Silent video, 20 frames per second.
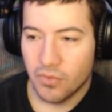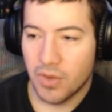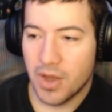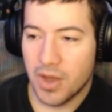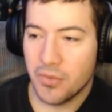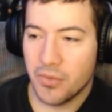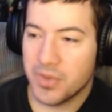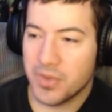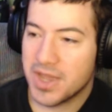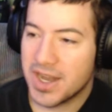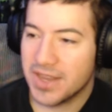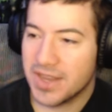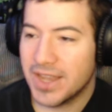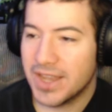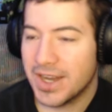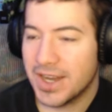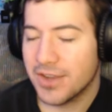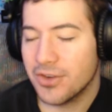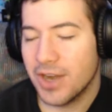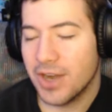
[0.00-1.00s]
Well, we got a
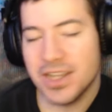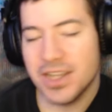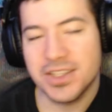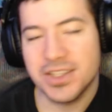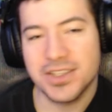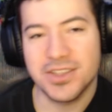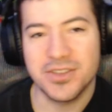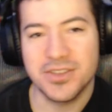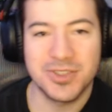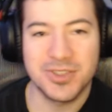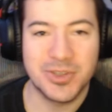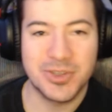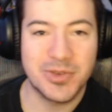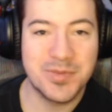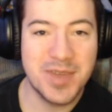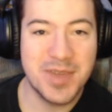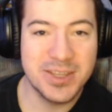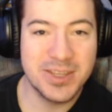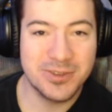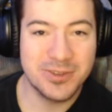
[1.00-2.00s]
lot of grinding to do, so we
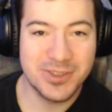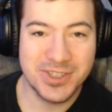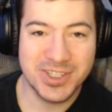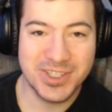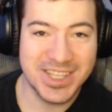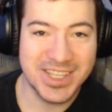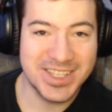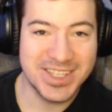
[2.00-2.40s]
might as well just get